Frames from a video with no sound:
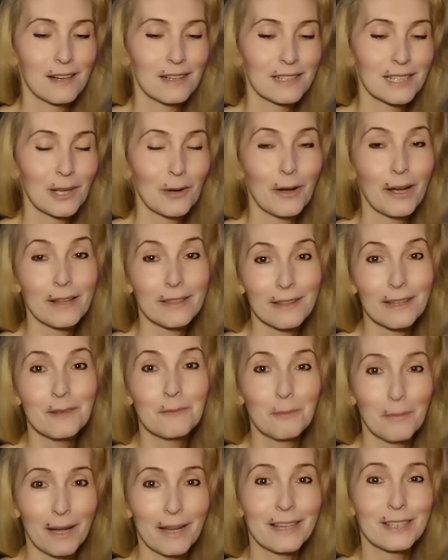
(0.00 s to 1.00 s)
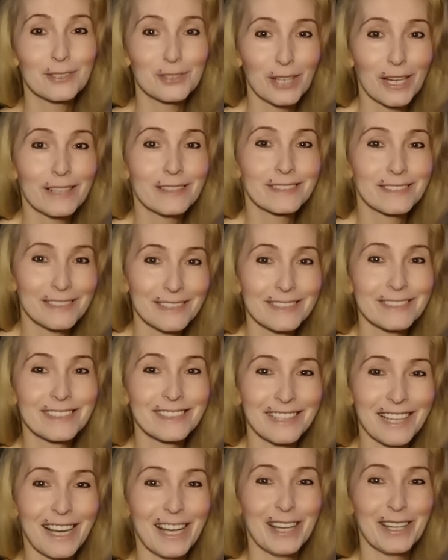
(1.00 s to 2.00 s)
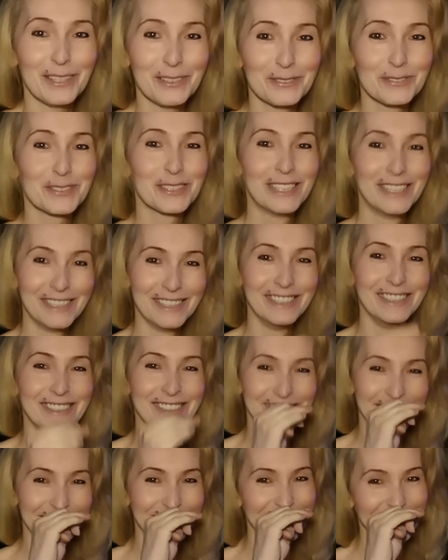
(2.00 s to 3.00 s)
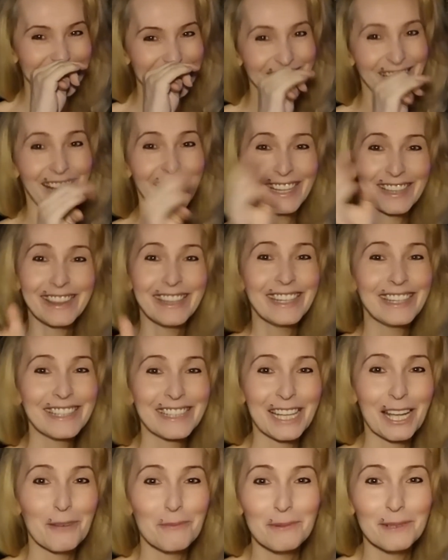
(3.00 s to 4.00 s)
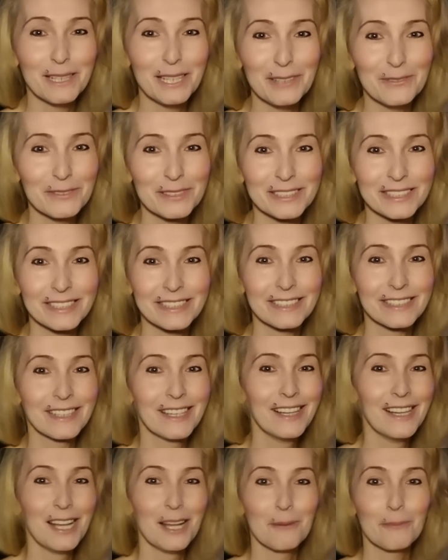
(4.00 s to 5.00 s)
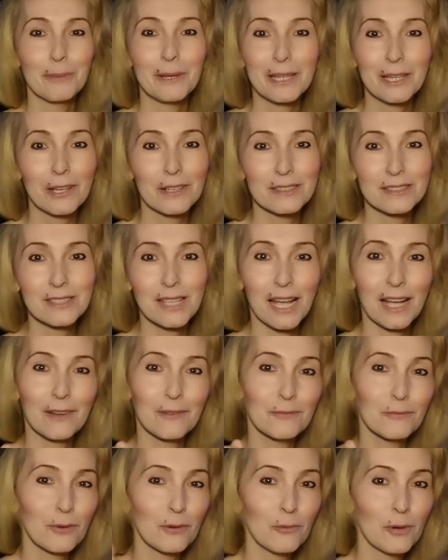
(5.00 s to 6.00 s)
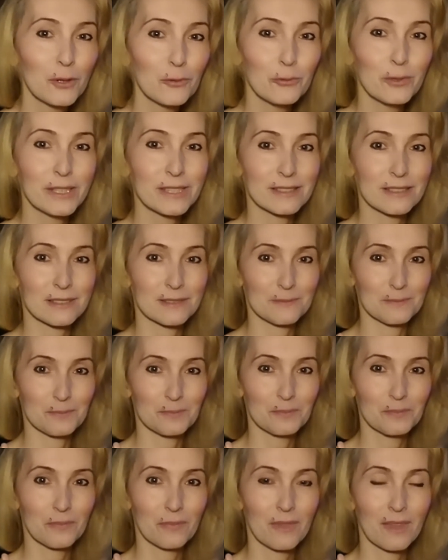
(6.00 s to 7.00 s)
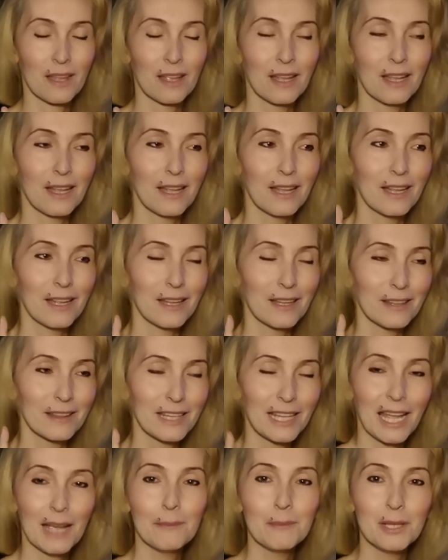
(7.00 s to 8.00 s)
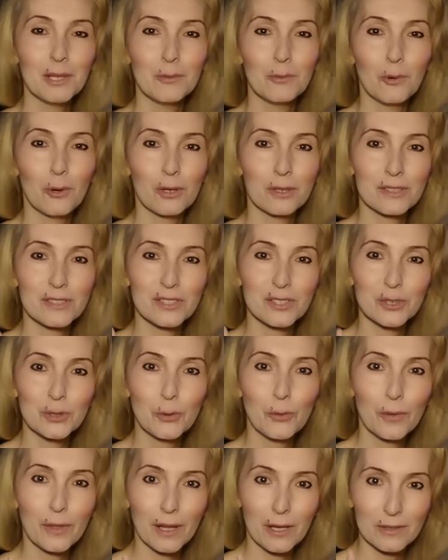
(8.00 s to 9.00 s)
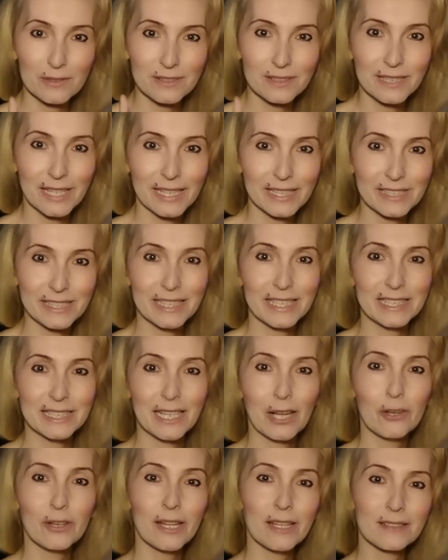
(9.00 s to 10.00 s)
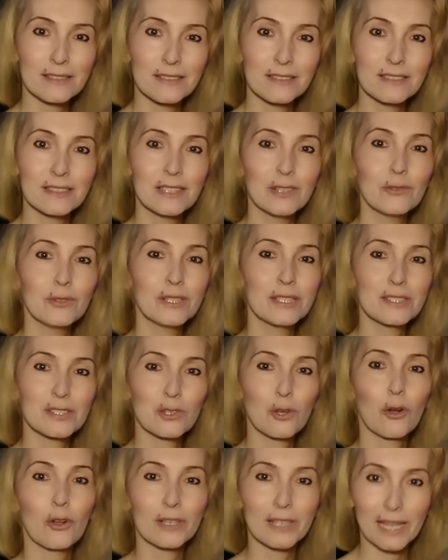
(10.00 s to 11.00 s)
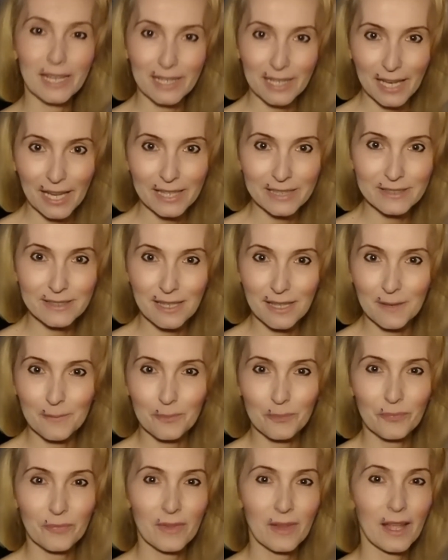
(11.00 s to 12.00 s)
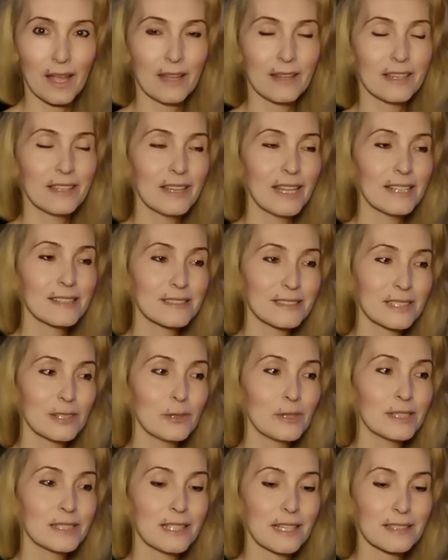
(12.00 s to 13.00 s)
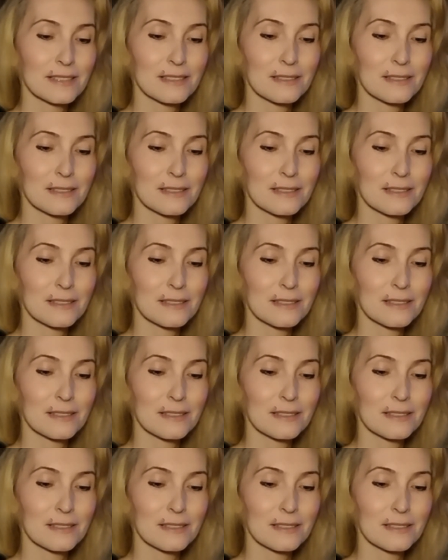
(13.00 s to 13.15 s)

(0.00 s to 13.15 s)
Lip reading: Now I think Michael Jackson is alive. I believe it, because for one reason. The Emmy Awards 2018. Now there's a series called Atlanta, and in that series